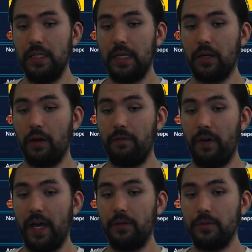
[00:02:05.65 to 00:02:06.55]
in our
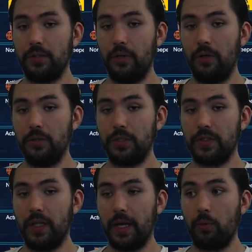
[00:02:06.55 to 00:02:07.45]
final turn, just
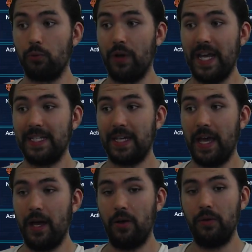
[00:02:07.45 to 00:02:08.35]
like right
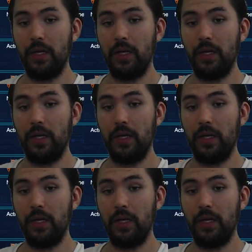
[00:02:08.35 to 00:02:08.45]
now.